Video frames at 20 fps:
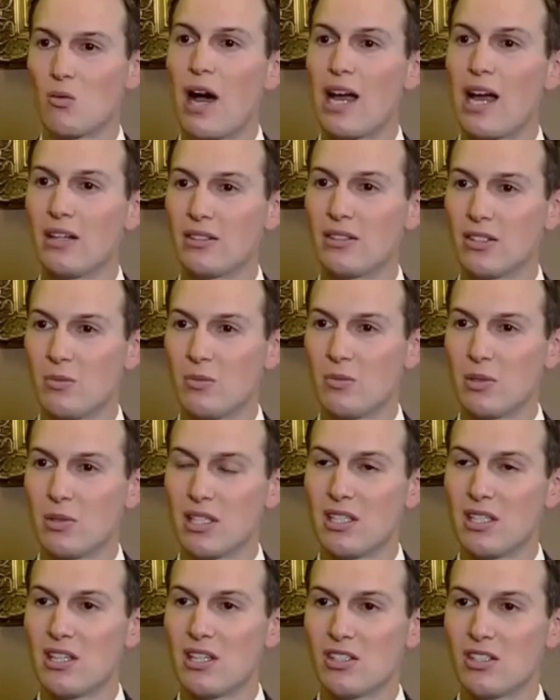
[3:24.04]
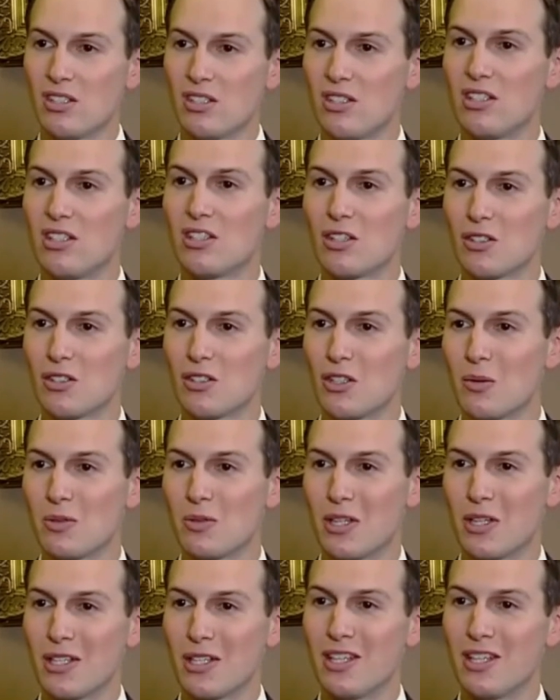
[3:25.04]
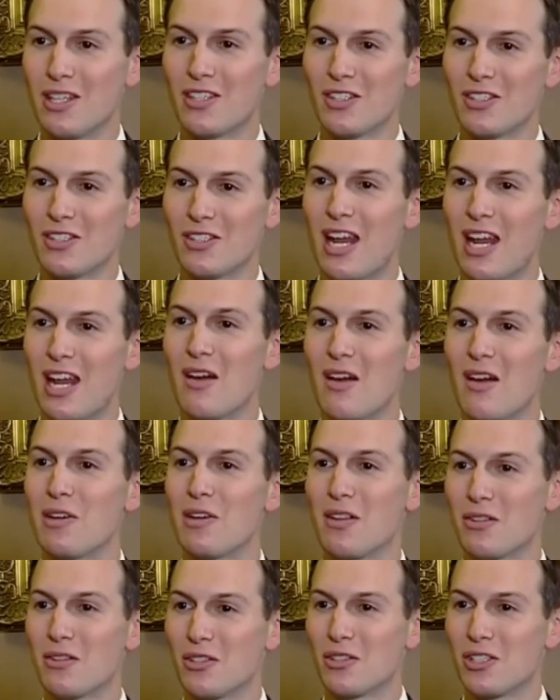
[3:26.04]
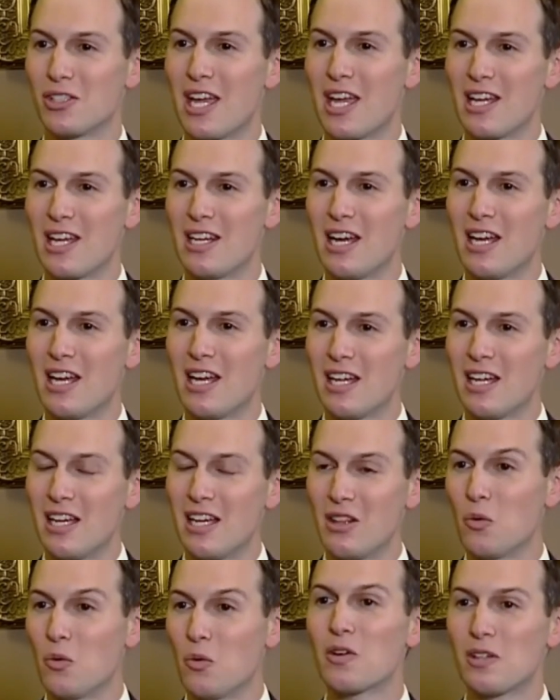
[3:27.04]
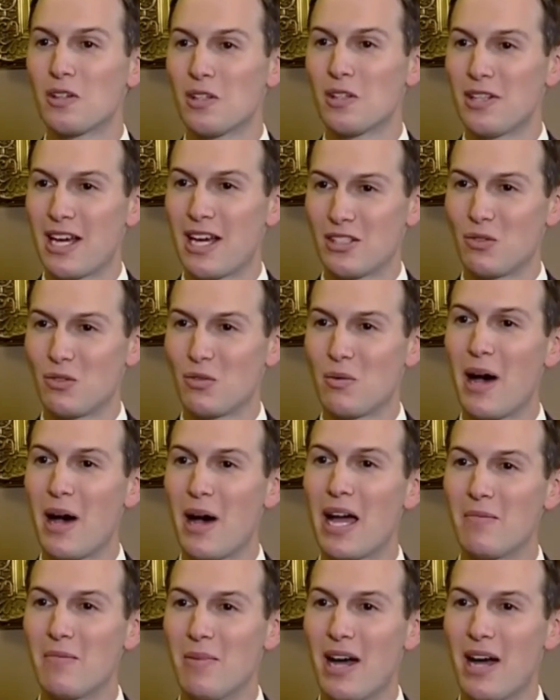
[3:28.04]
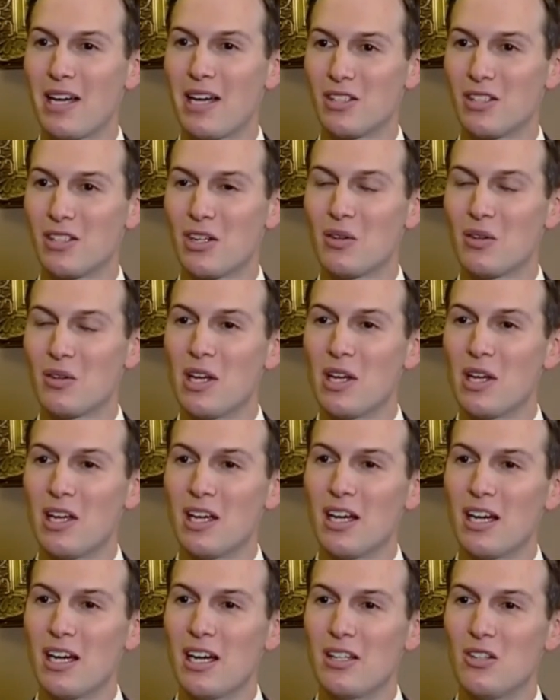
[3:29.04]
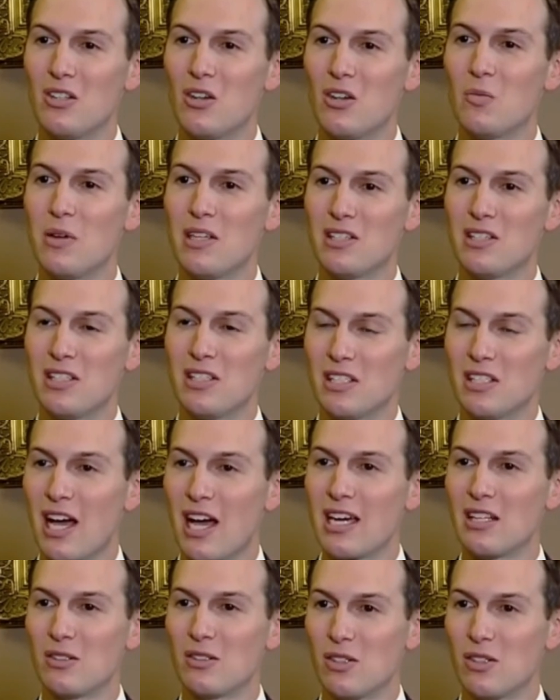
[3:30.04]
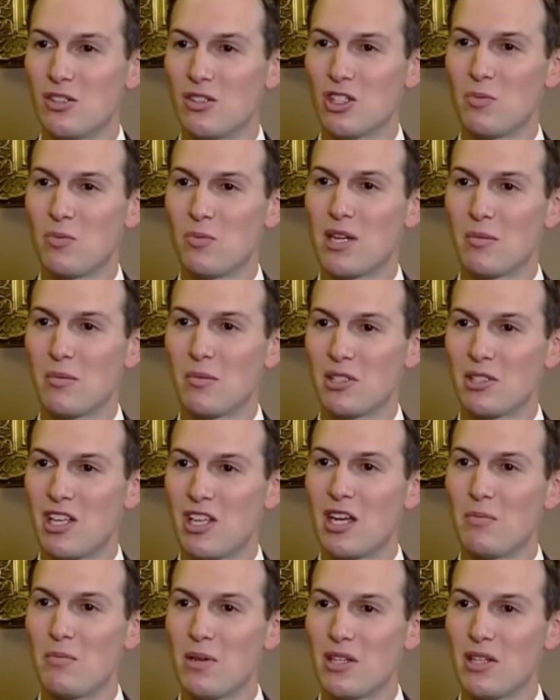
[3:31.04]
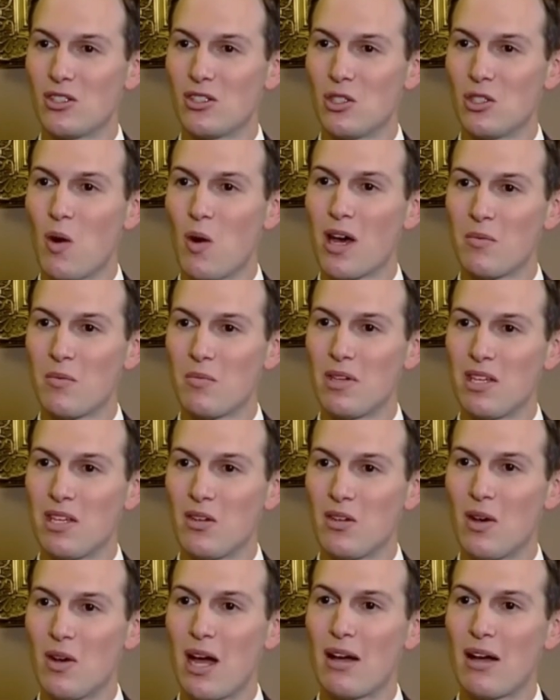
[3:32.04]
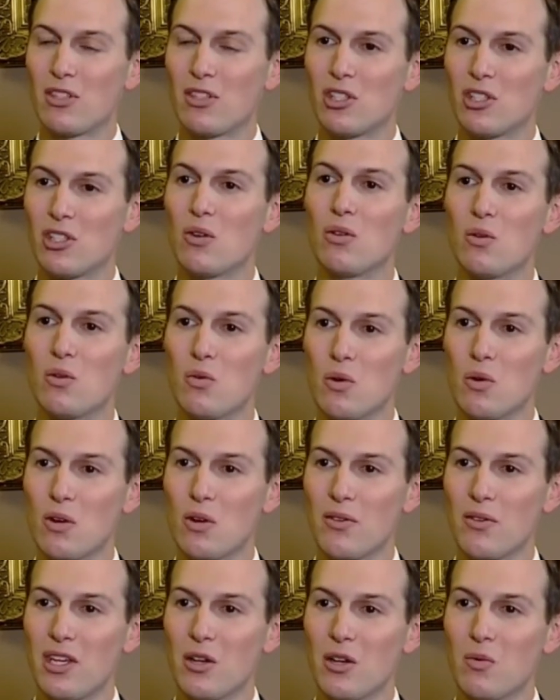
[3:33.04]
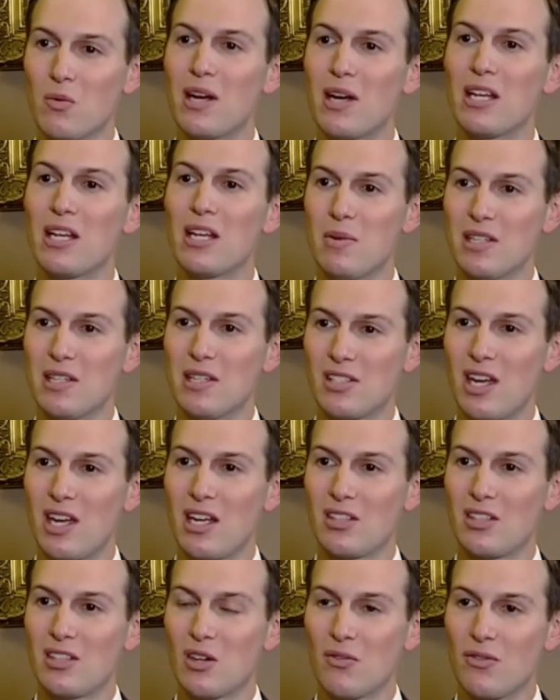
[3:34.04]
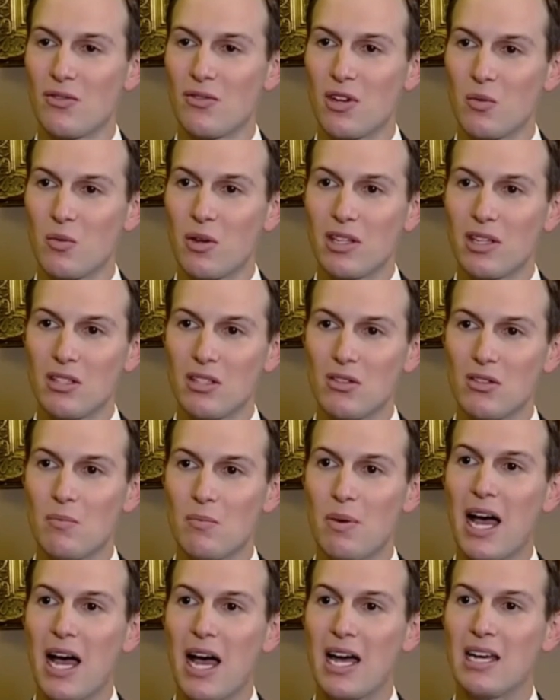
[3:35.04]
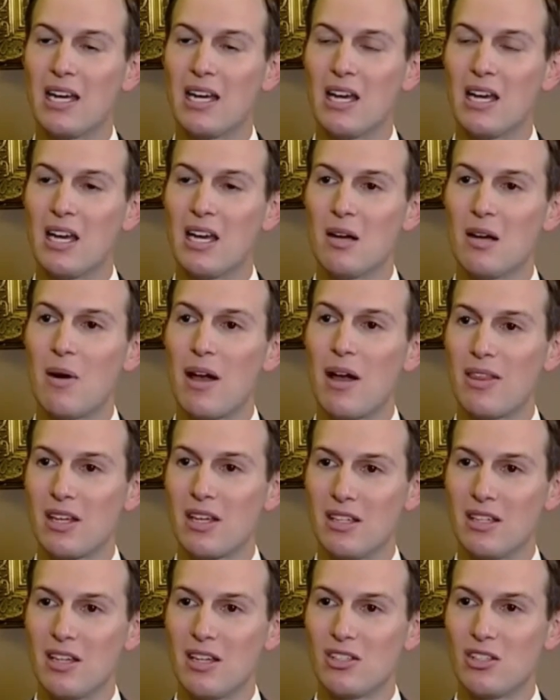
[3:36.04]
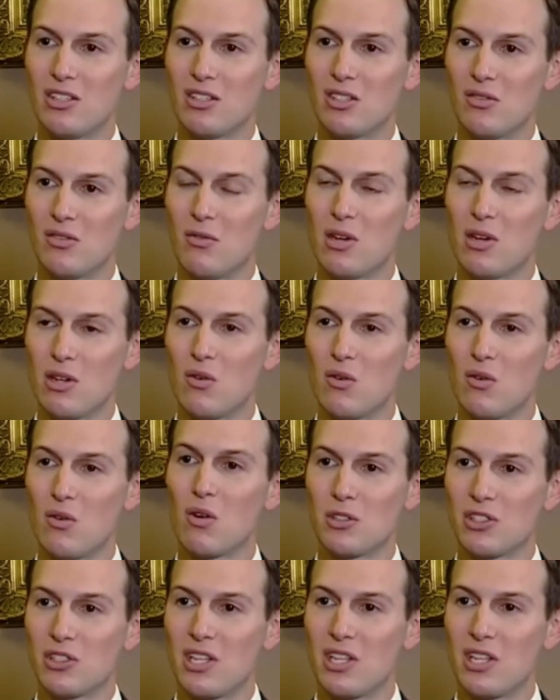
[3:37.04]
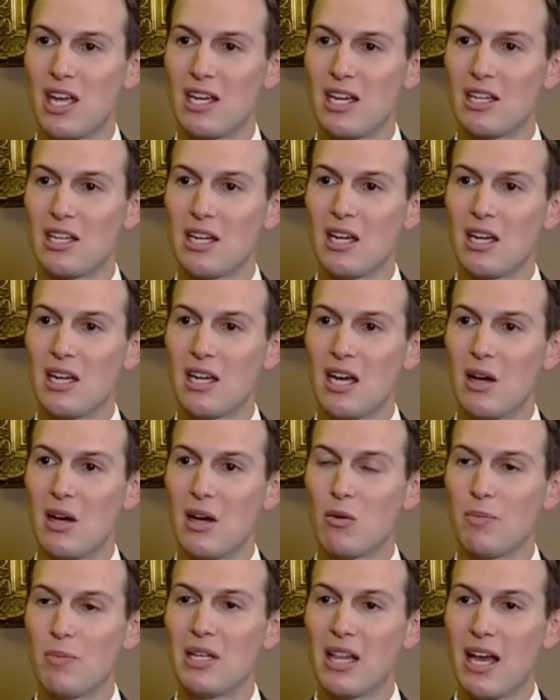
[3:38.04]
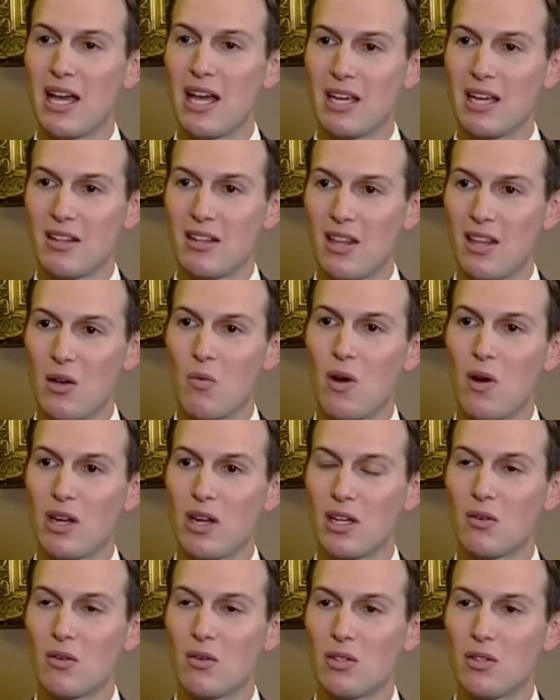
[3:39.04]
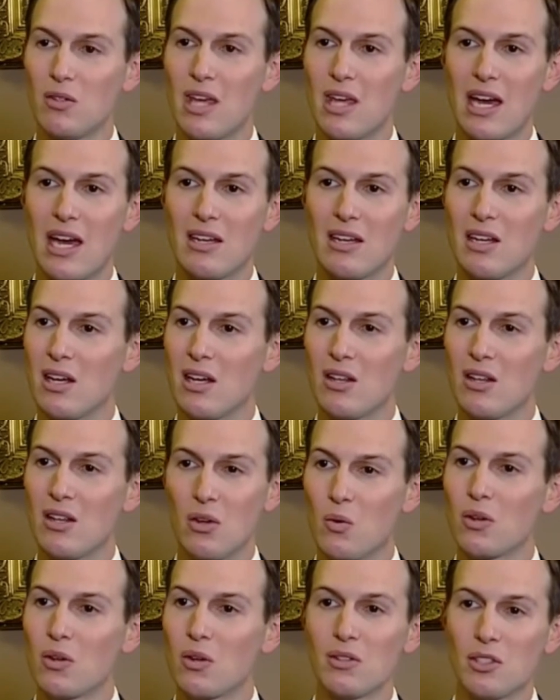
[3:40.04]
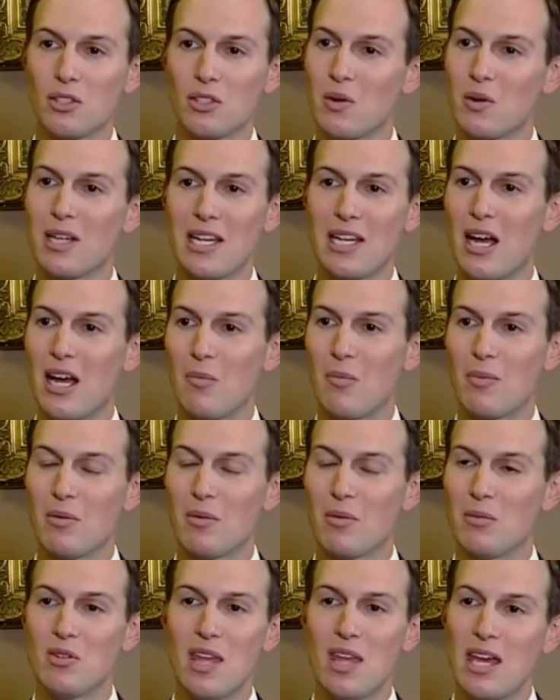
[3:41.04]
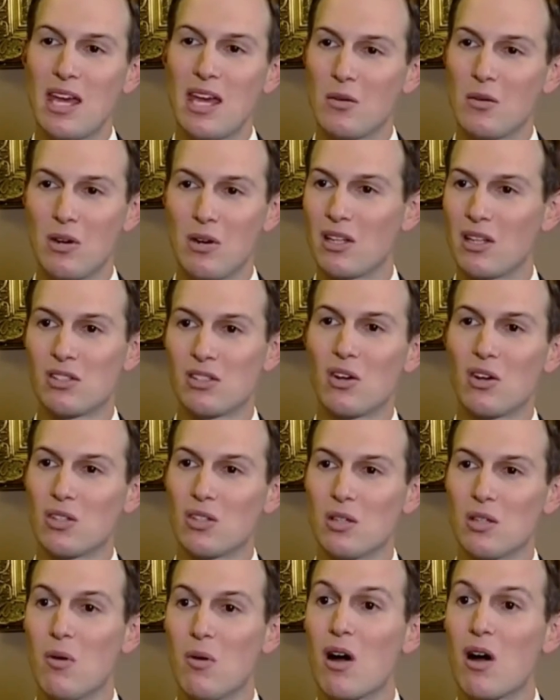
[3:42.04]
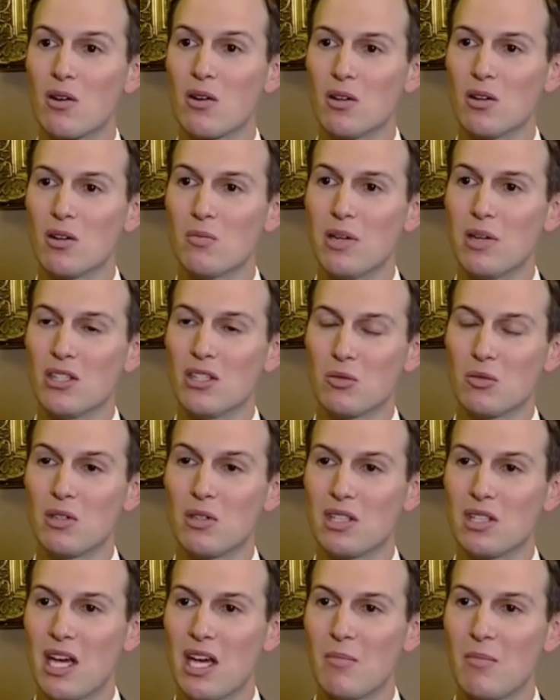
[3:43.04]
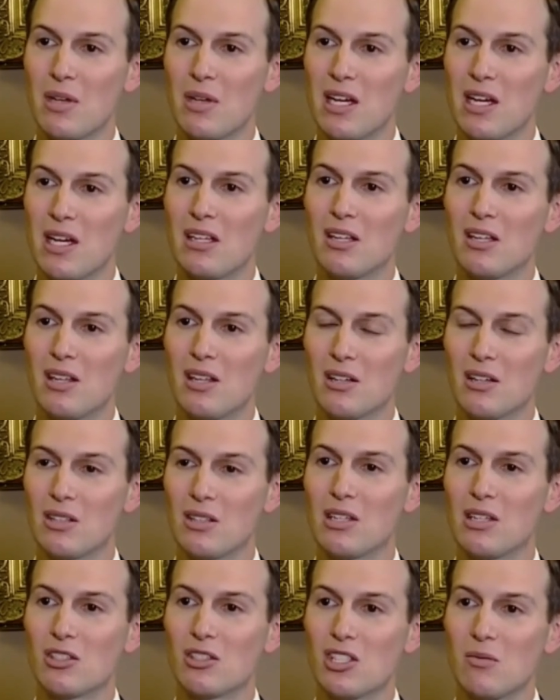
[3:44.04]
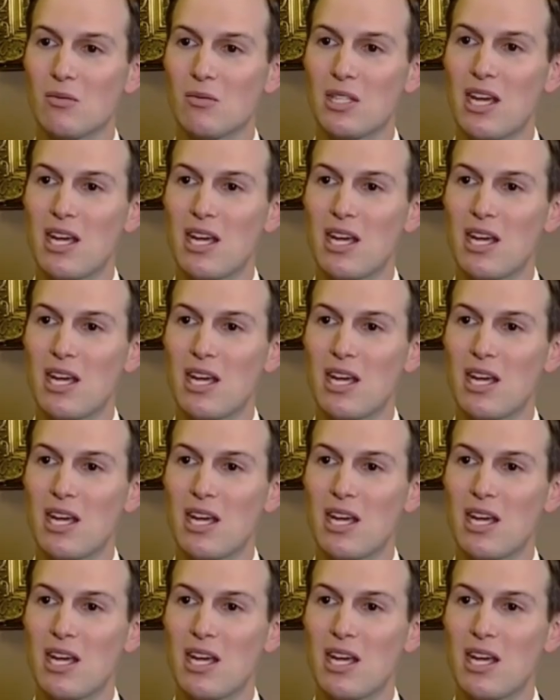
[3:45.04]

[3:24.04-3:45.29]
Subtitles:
wild terms and conditions, these are terms and conditions that every other state in the world has to abide by. So nobody's entitled to just become a state because you want to be. You have to show the world that you're ready to be a state. So if they're willing to abide by the conditions of what a normal state will be like, and they want to go and do that, the world is ready to help them do that, and it could start tomorrow. But it's really up to their leadership to